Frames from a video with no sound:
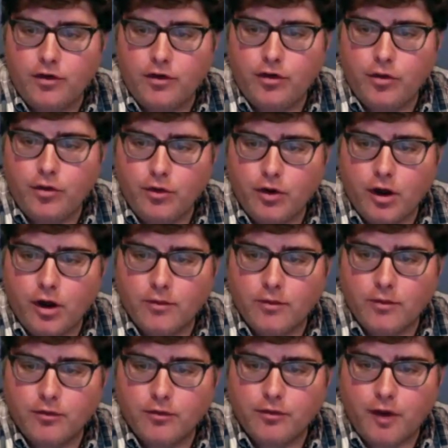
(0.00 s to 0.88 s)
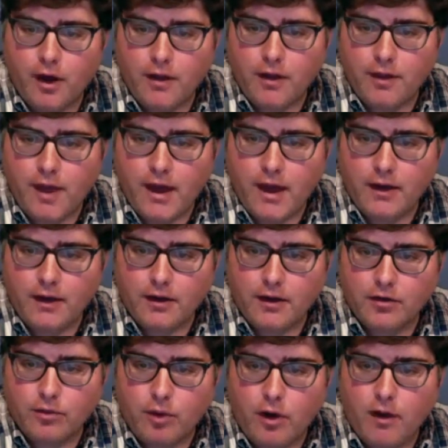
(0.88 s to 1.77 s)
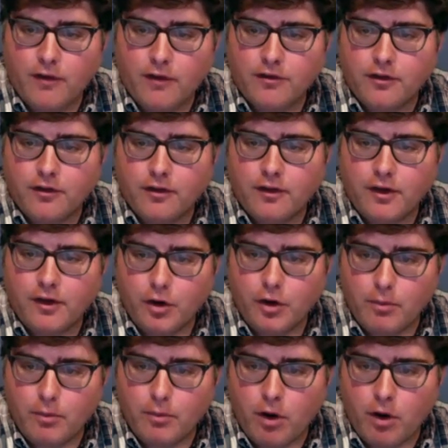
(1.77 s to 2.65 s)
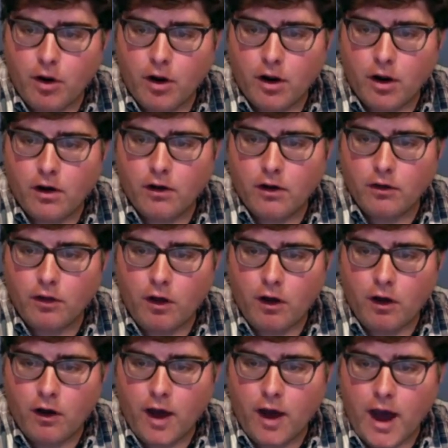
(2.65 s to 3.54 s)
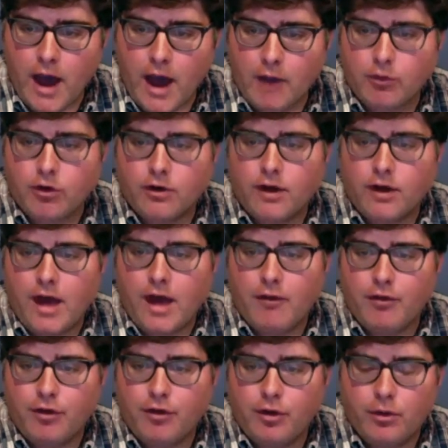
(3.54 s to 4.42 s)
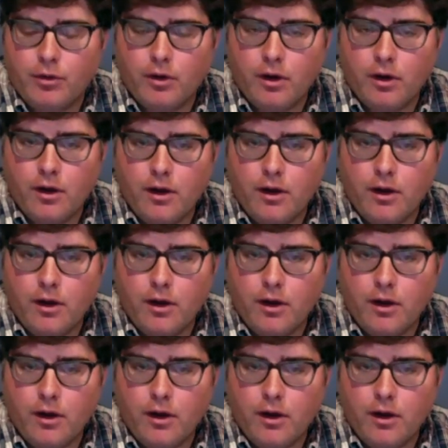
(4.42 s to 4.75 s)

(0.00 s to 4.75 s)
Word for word: Did you and your husband find that as well as the linear park along Aqueduct Avenue?